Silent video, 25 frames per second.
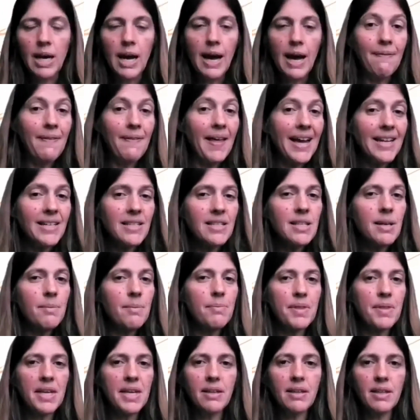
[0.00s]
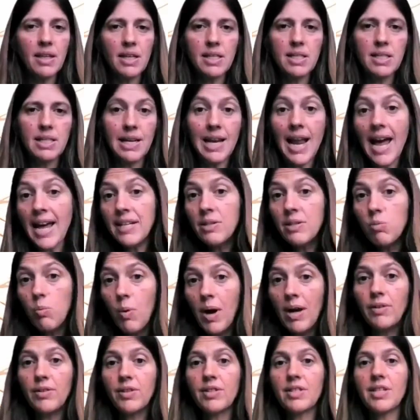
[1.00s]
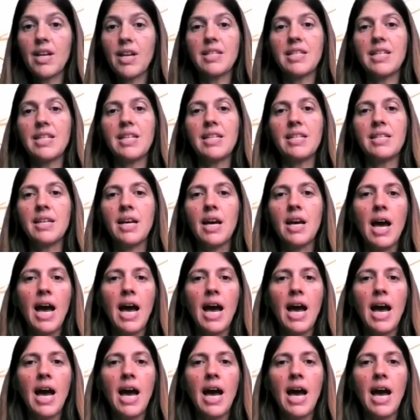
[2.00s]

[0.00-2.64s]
And that's something that's less well studied.